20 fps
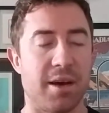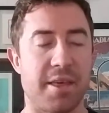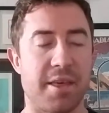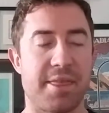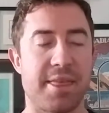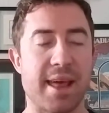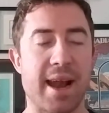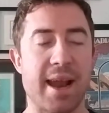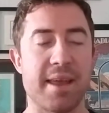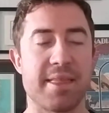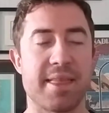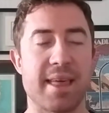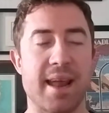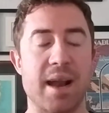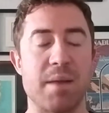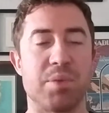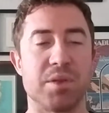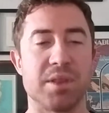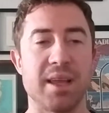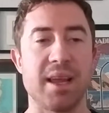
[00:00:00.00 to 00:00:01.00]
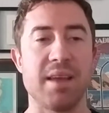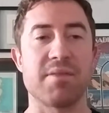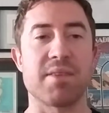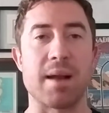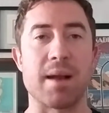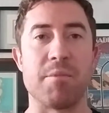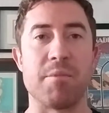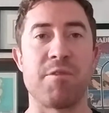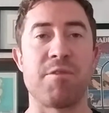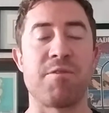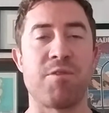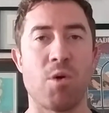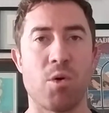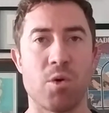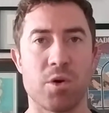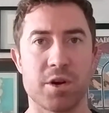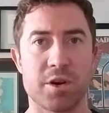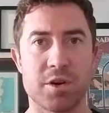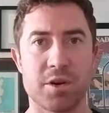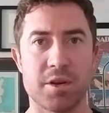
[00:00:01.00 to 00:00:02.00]
that I believe that I'm
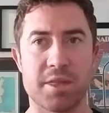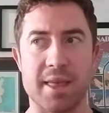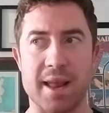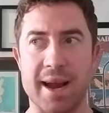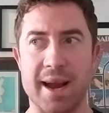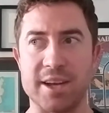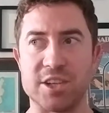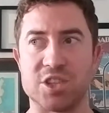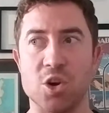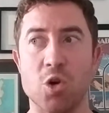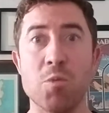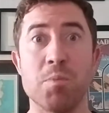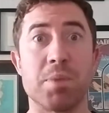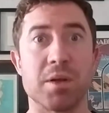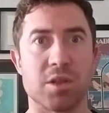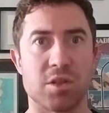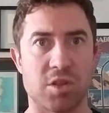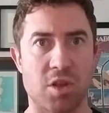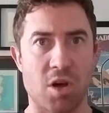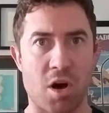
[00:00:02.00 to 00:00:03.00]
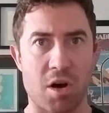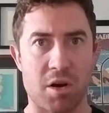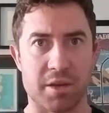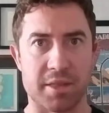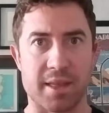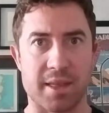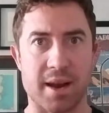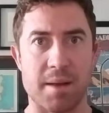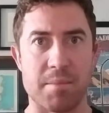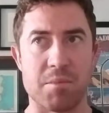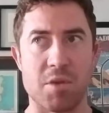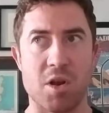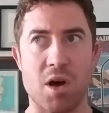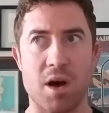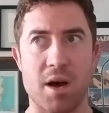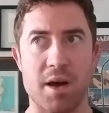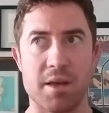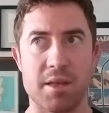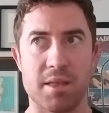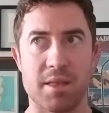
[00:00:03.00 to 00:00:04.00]
foreigner, that I don't belong, that I'm
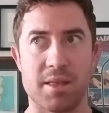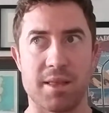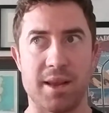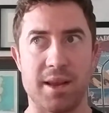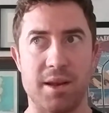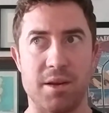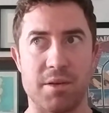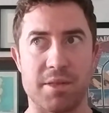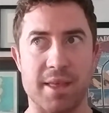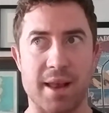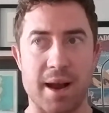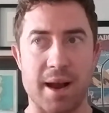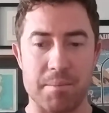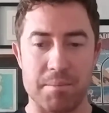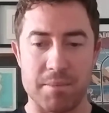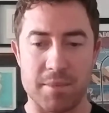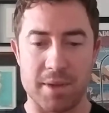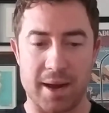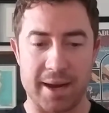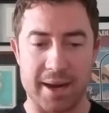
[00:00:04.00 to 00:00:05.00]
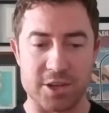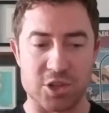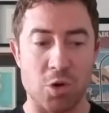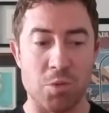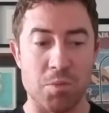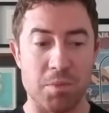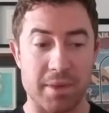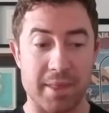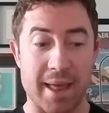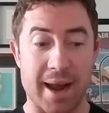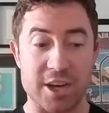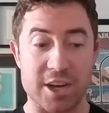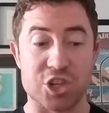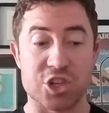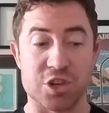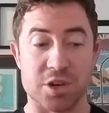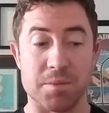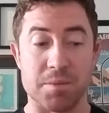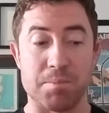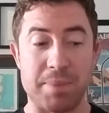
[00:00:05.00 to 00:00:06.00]
not, you know, that I
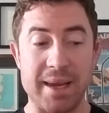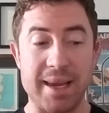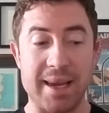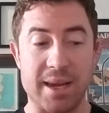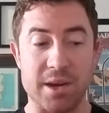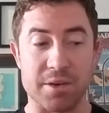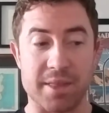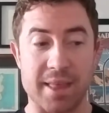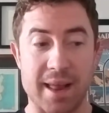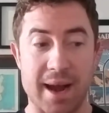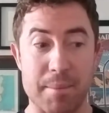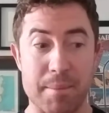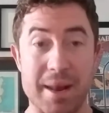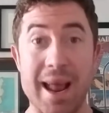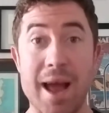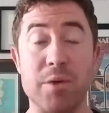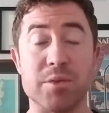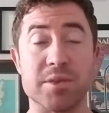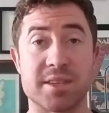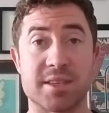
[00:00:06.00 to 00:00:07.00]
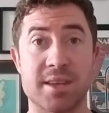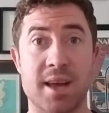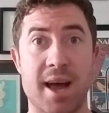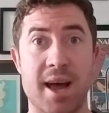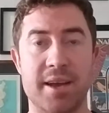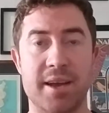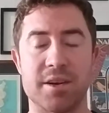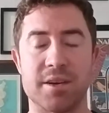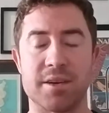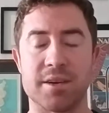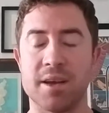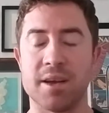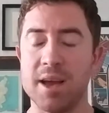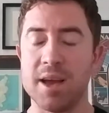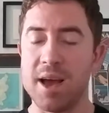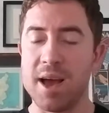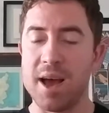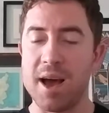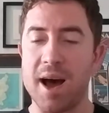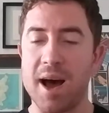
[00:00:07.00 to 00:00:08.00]
shouldn't be here, that I'm an outsider,
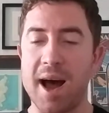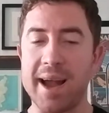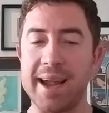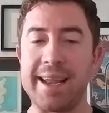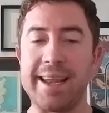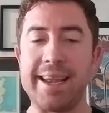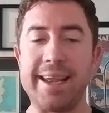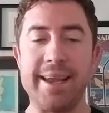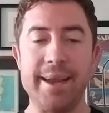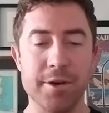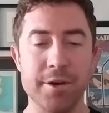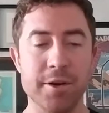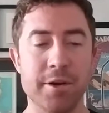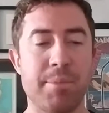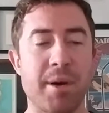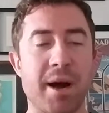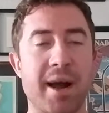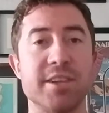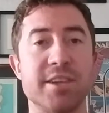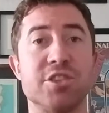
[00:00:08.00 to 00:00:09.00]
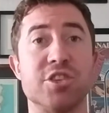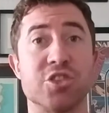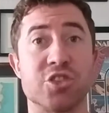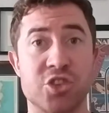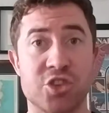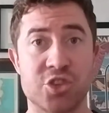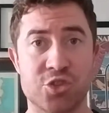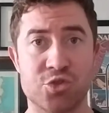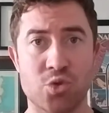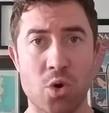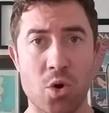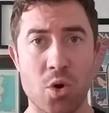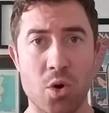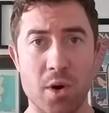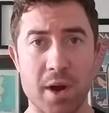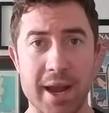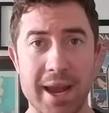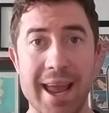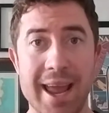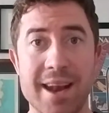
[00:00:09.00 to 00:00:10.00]
I hereby
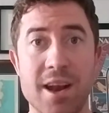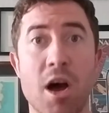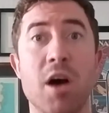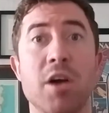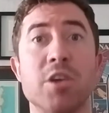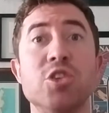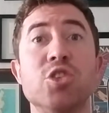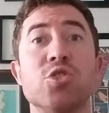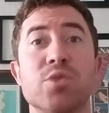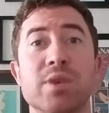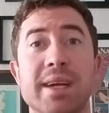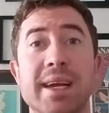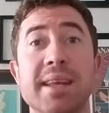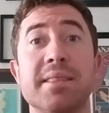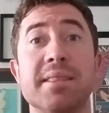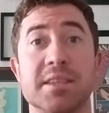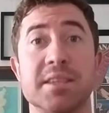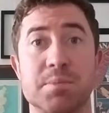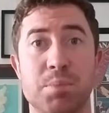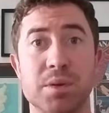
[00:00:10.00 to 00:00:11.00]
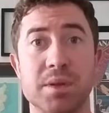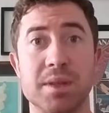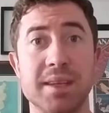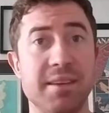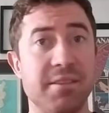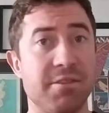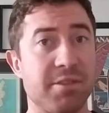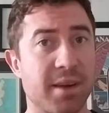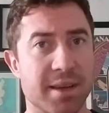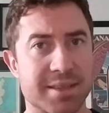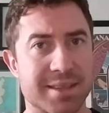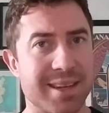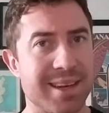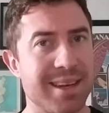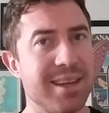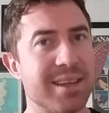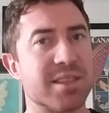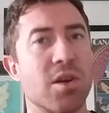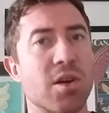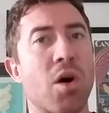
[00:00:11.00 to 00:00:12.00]
destroy and uncreate this belief, because it
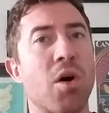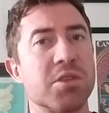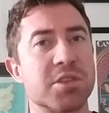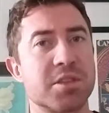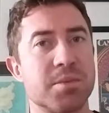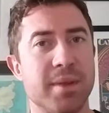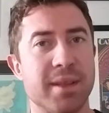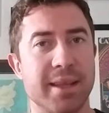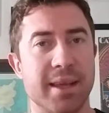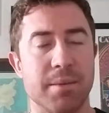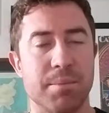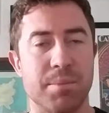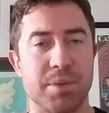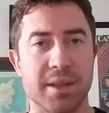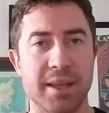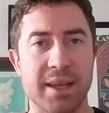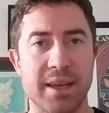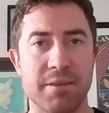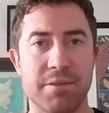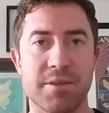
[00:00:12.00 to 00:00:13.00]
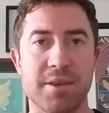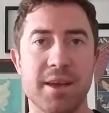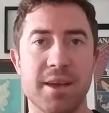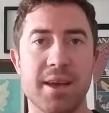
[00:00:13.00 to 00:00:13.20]
is ultimately a belief.